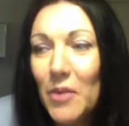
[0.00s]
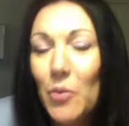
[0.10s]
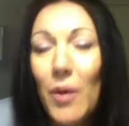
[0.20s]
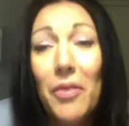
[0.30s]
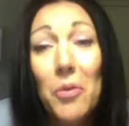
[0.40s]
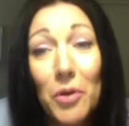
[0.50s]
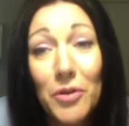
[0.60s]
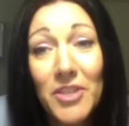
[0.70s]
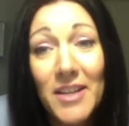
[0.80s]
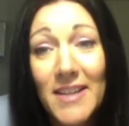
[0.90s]
when the
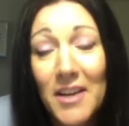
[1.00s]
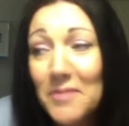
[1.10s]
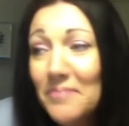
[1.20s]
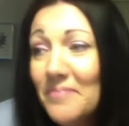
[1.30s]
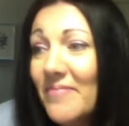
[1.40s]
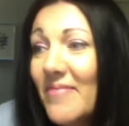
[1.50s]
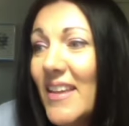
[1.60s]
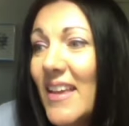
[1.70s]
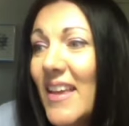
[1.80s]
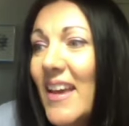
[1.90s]
world shut down.
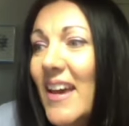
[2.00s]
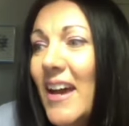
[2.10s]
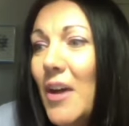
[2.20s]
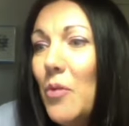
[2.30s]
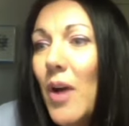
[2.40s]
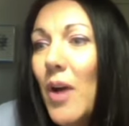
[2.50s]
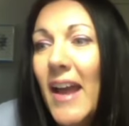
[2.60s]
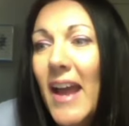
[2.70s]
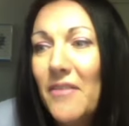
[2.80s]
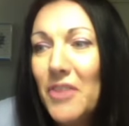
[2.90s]
Uh, while
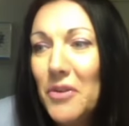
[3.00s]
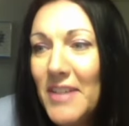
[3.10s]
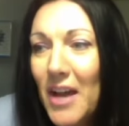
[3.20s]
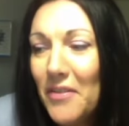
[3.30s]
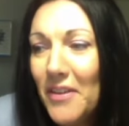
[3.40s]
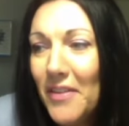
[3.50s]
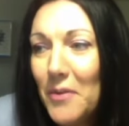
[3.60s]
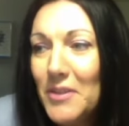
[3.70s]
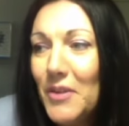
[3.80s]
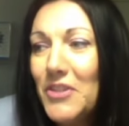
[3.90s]
I have no doubt that that
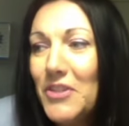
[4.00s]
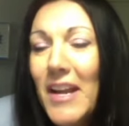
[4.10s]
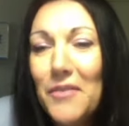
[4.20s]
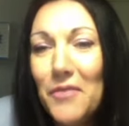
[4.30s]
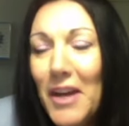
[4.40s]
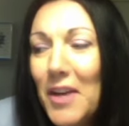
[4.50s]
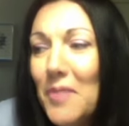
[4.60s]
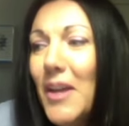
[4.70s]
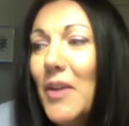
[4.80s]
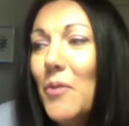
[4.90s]
was frustrating for
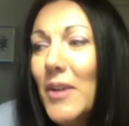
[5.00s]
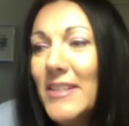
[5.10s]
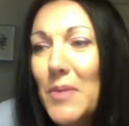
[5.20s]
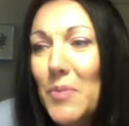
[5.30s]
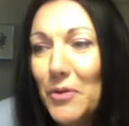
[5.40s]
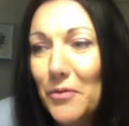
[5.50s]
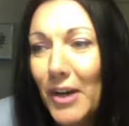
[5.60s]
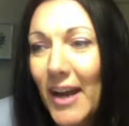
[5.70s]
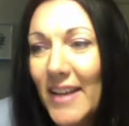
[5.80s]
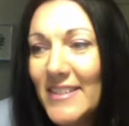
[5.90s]
him, it was a boon
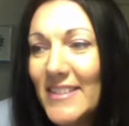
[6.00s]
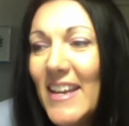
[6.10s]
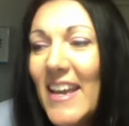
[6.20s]
for us.